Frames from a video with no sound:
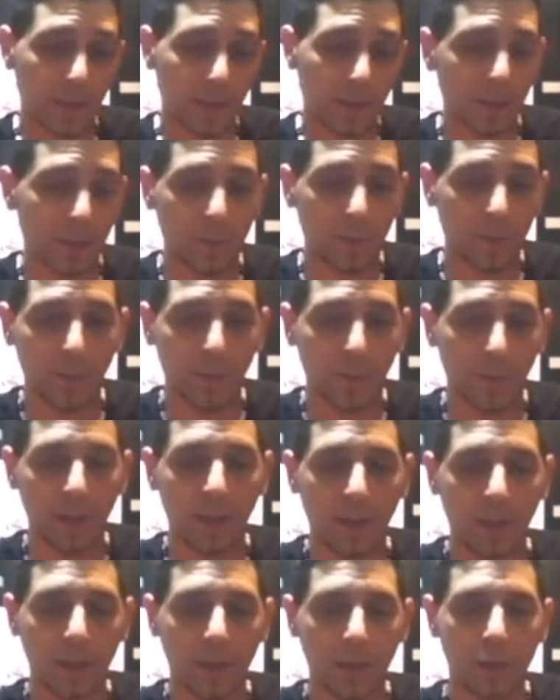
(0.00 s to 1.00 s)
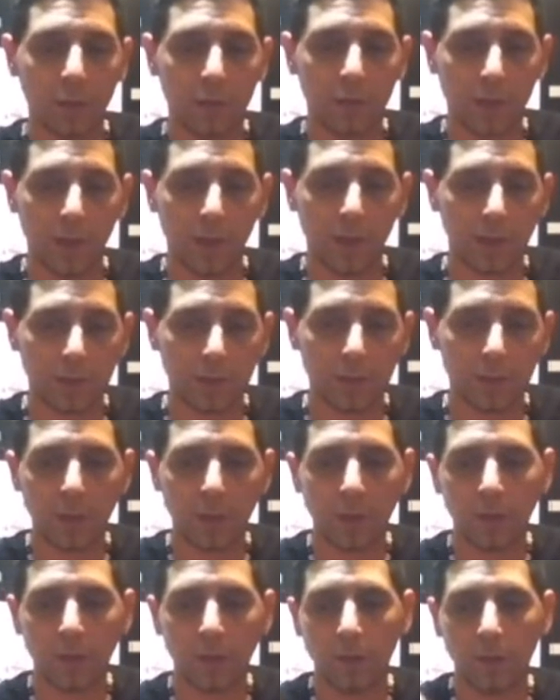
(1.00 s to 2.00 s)
you make and you touch,
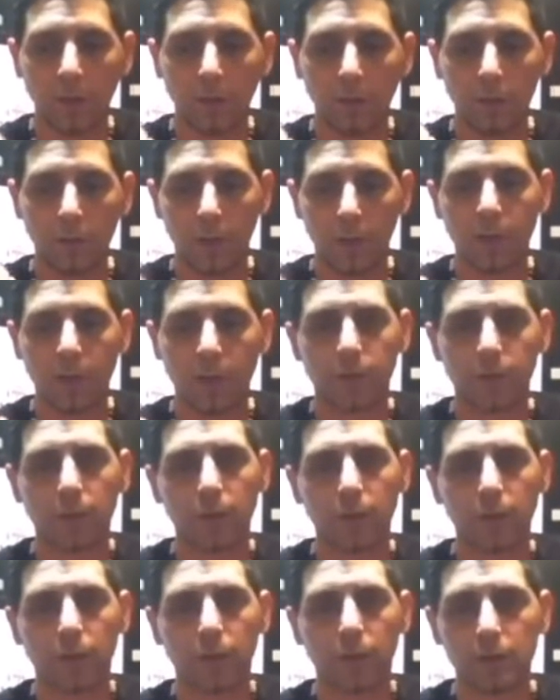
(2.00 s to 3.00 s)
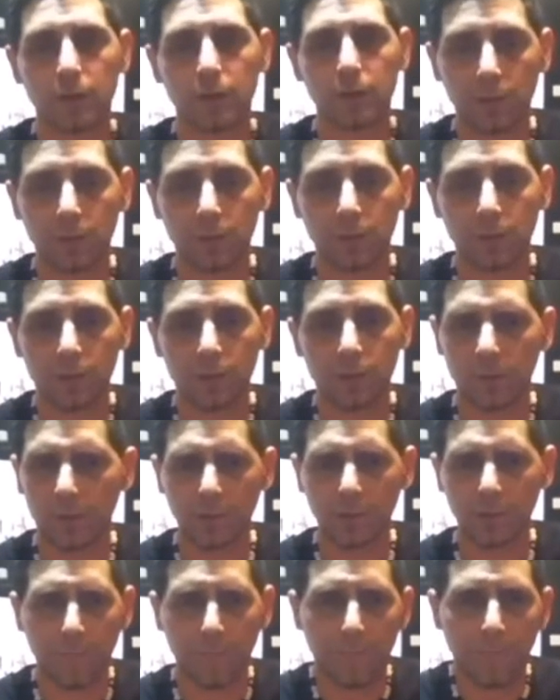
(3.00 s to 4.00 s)
you transfer your energy to.
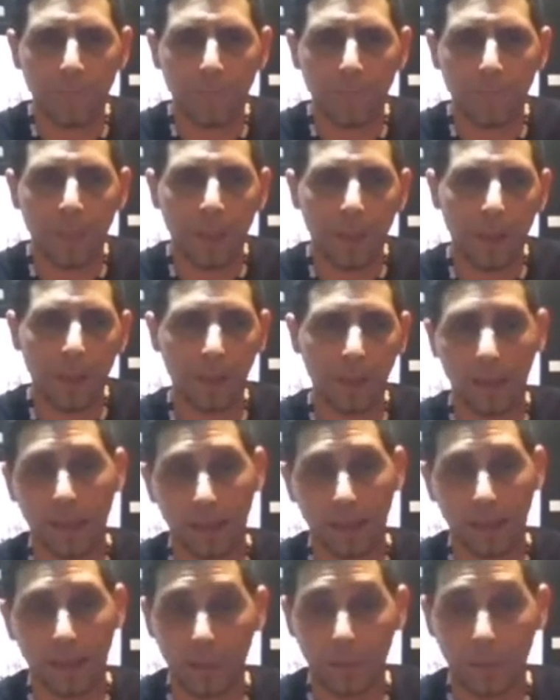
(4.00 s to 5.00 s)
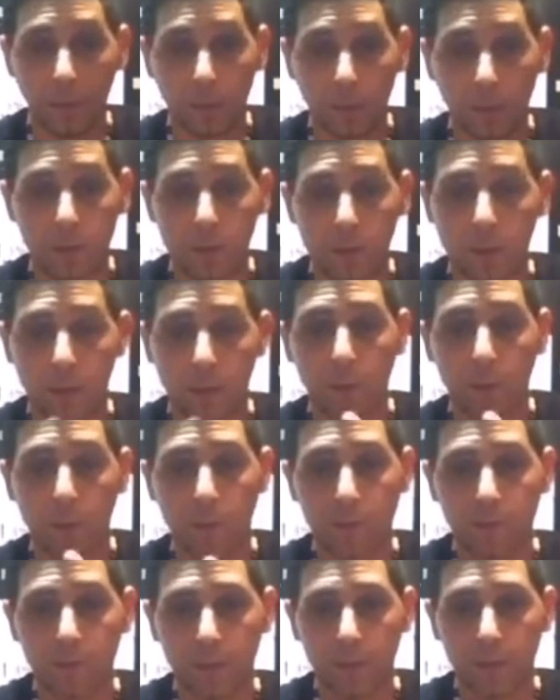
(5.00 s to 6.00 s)
So it can't be used to help
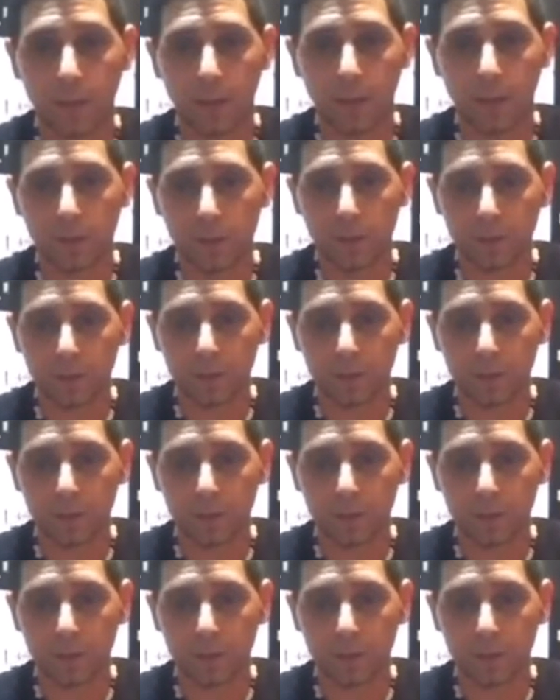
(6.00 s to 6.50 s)
somebody else.